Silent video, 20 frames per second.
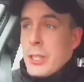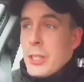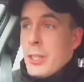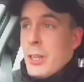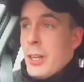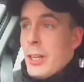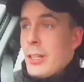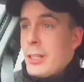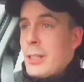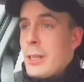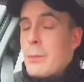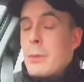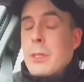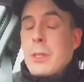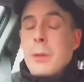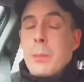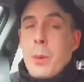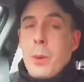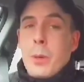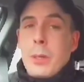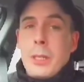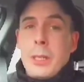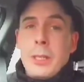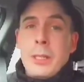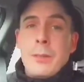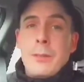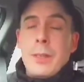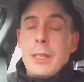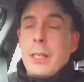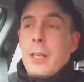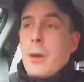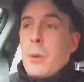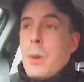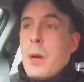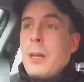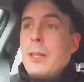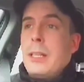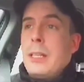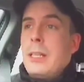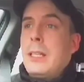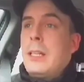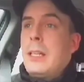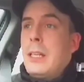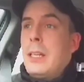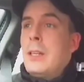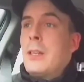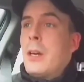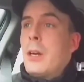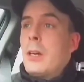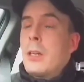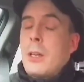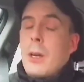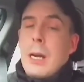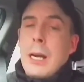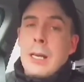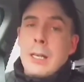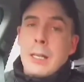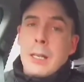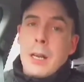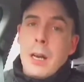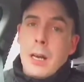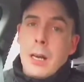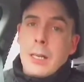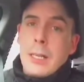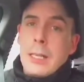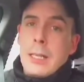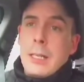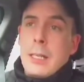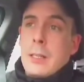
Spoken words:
Like, there was a point in the video where I nearly, you know, I got out of the car nearly.